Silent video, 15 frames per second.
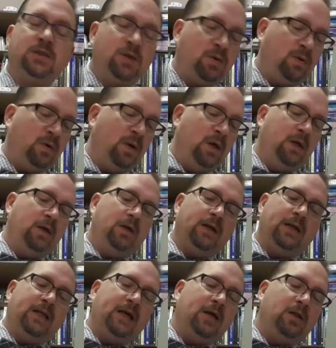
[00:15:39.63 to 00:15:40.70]
So you're
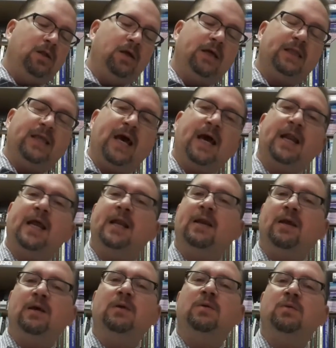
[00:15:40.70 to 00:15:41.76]
going to take a look at that. And
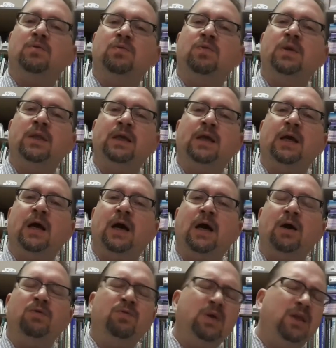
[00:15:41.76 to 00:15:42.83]
a really,
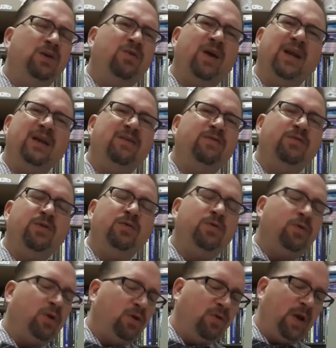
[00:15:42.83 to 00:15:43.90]
really great interview.
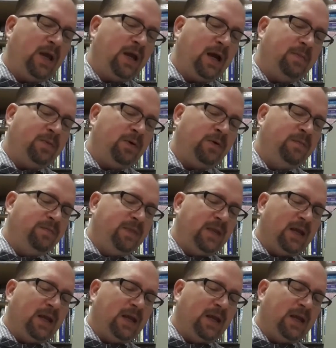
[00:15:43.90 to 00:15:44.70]
They're a great couple.